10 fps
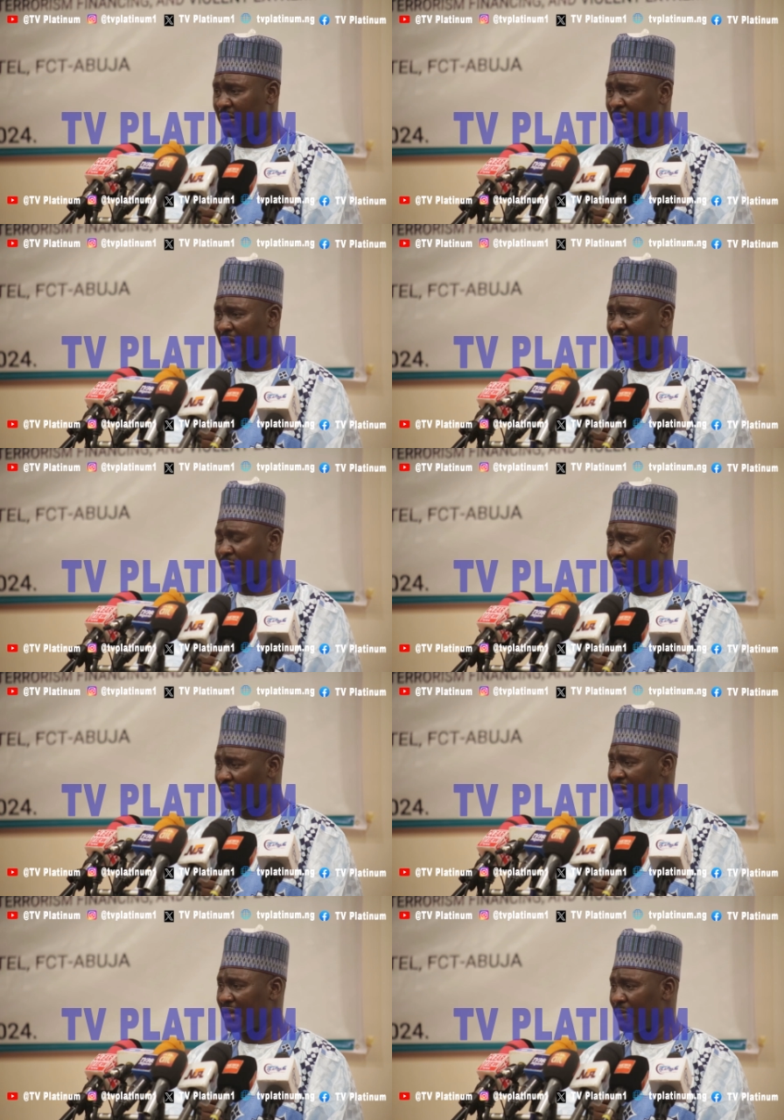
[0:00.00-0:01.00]
We
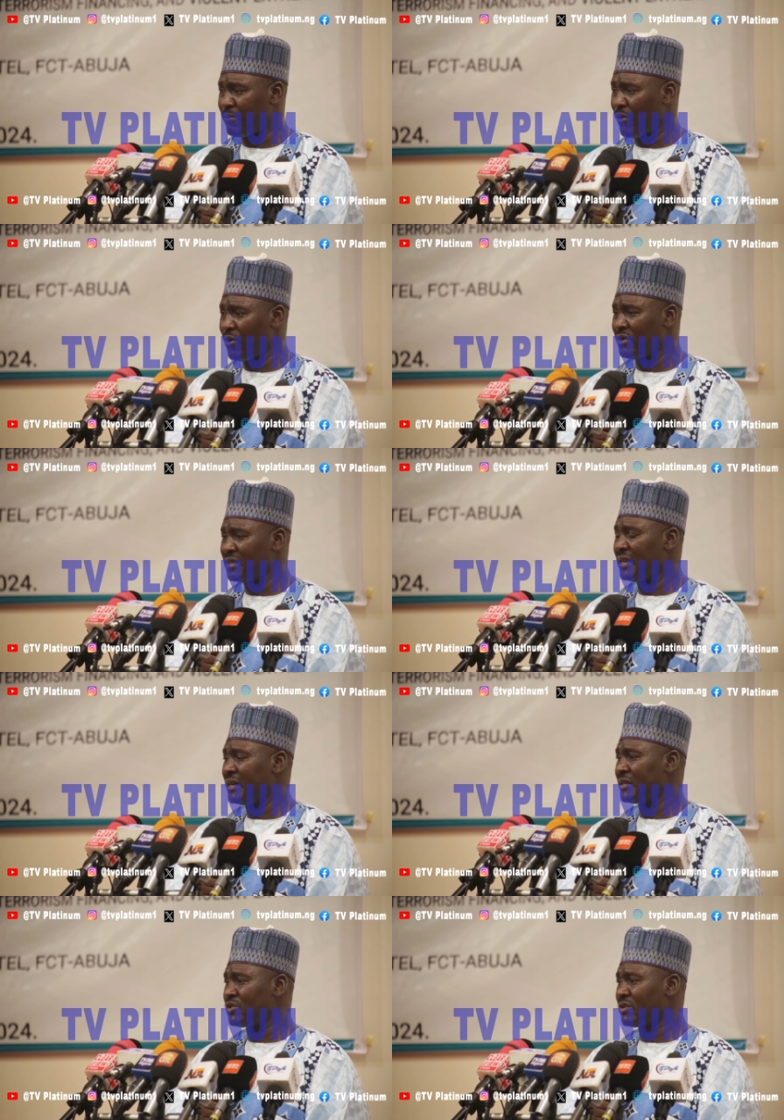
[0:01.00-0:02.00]
cannot afford
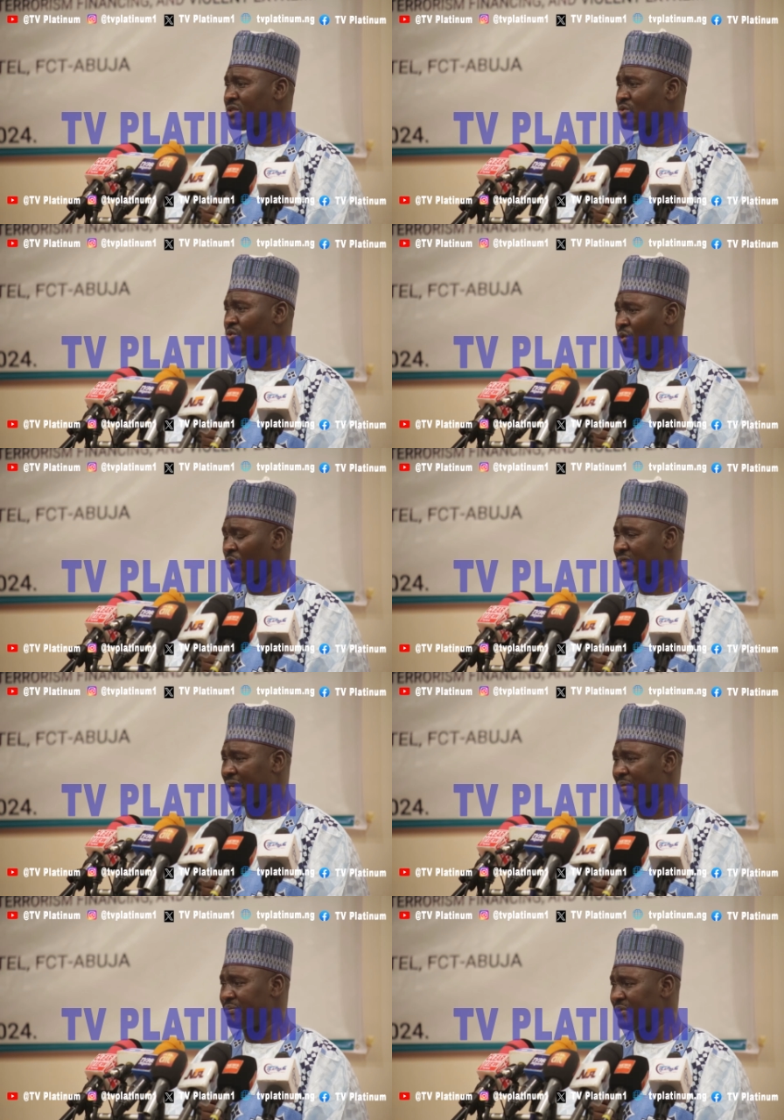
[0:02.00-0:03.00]
just to watch
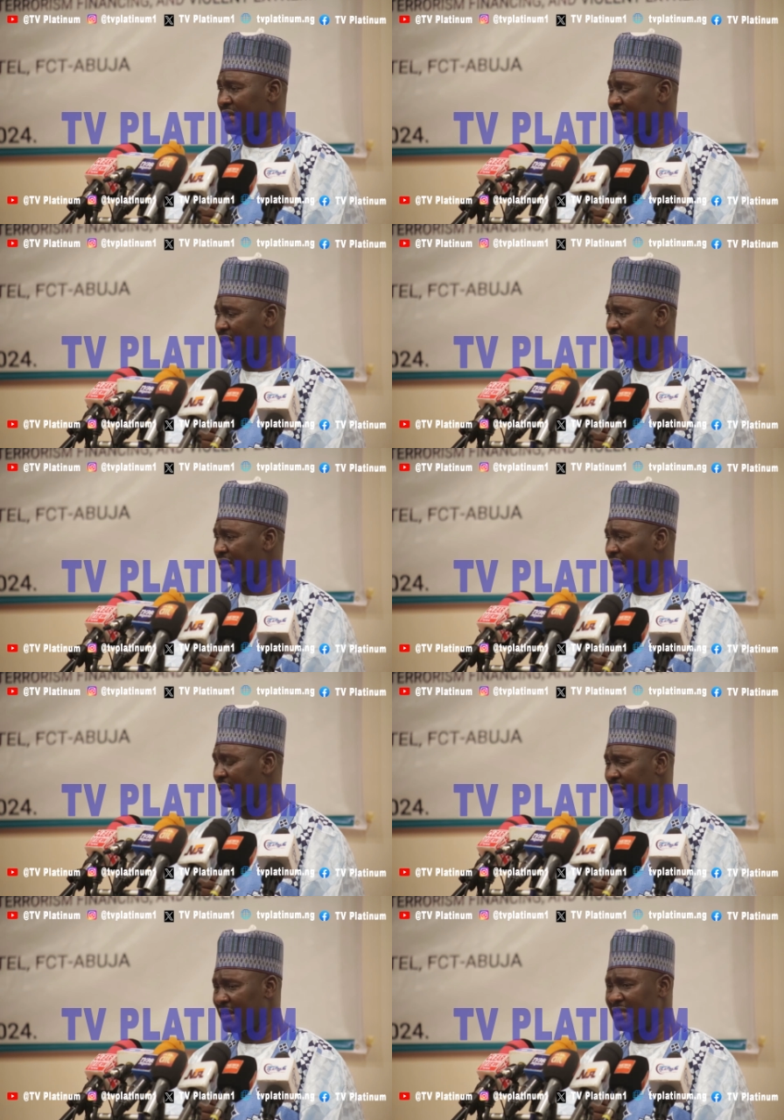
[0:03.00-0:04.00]
and be seeing
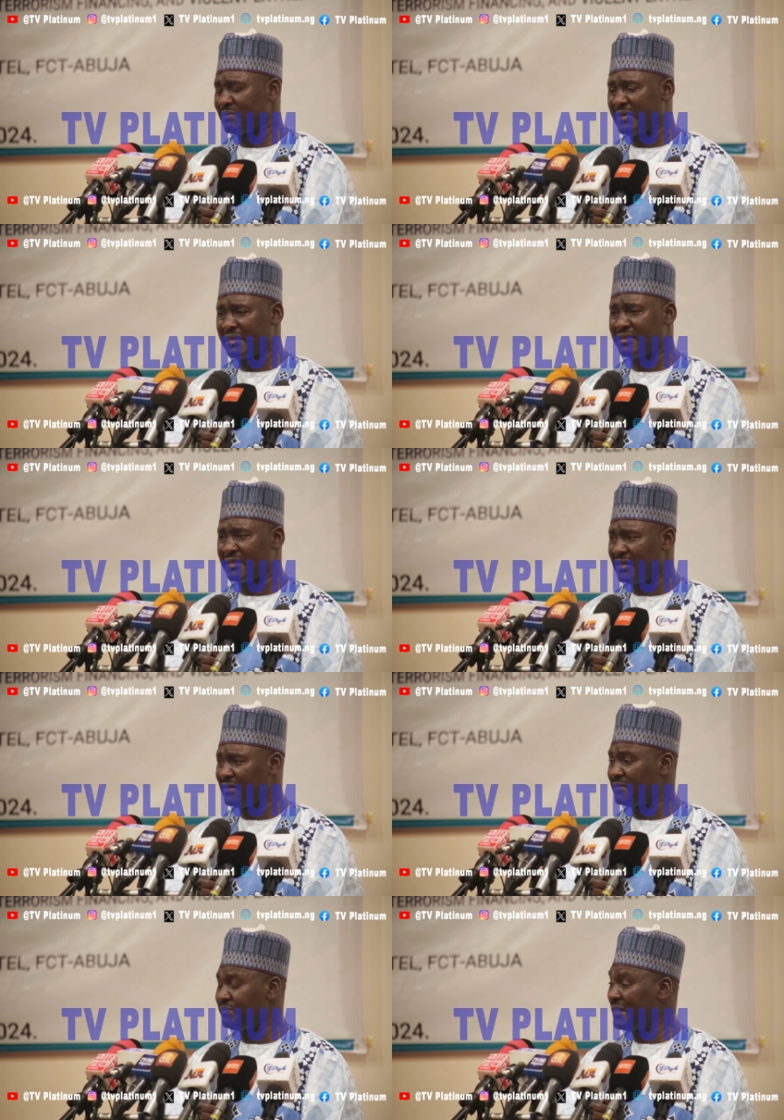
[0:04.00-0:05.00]
Nigerians being
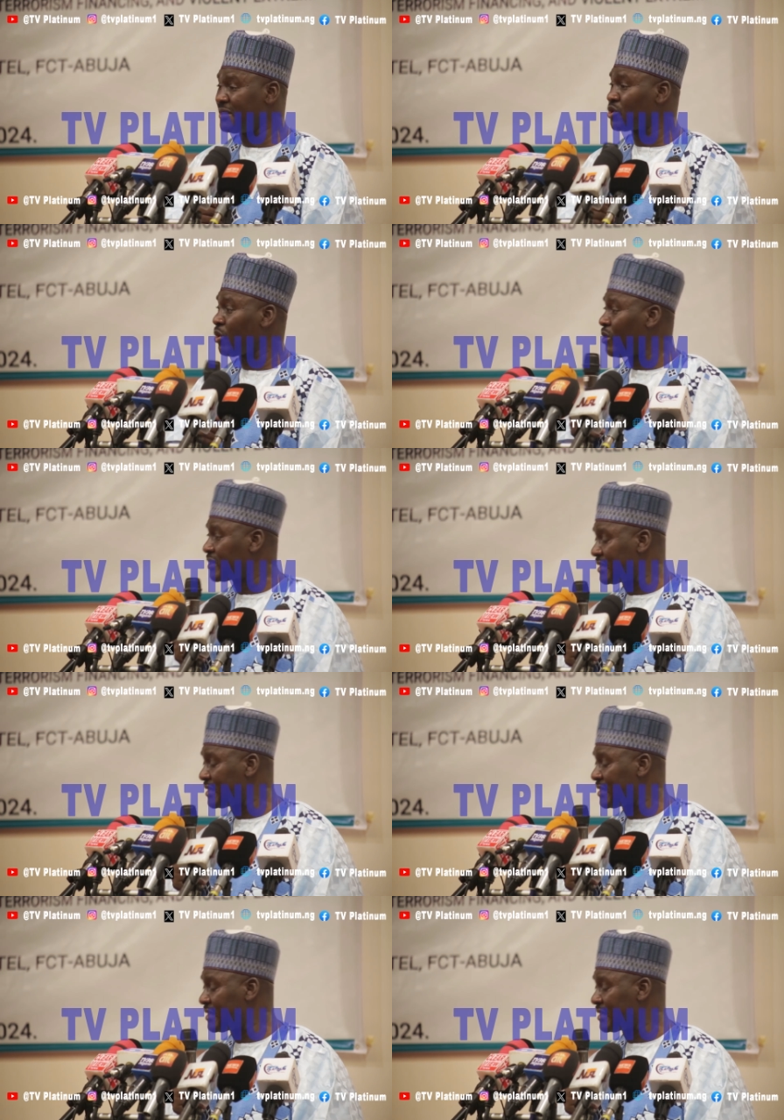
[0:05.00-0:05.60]
killed, being sold